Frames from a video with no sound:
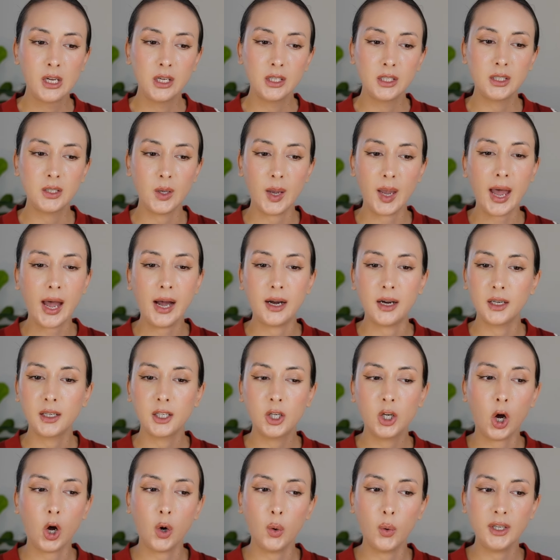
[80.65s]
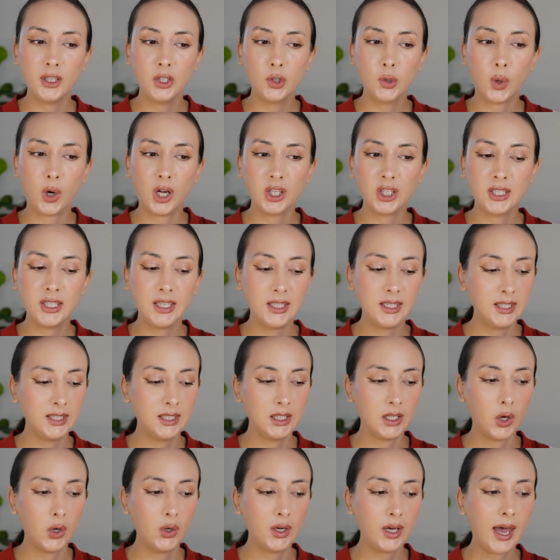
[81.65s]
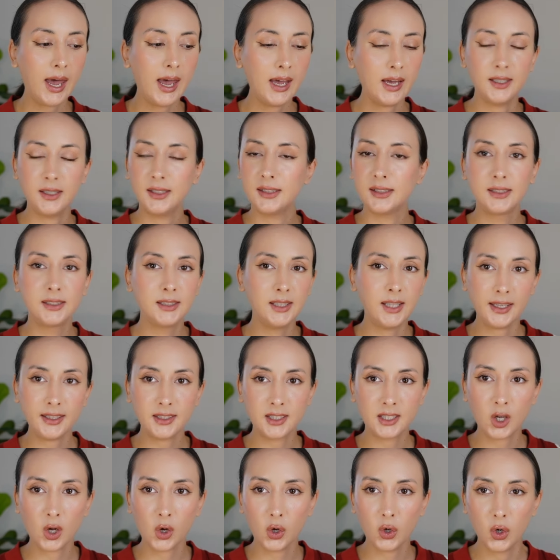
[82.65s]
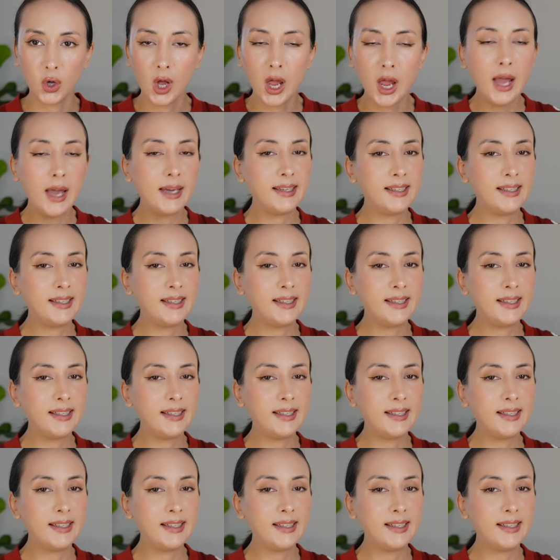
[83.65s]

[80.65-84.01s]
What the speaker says: So yeah, can't wait to watch this. Okay, let's go!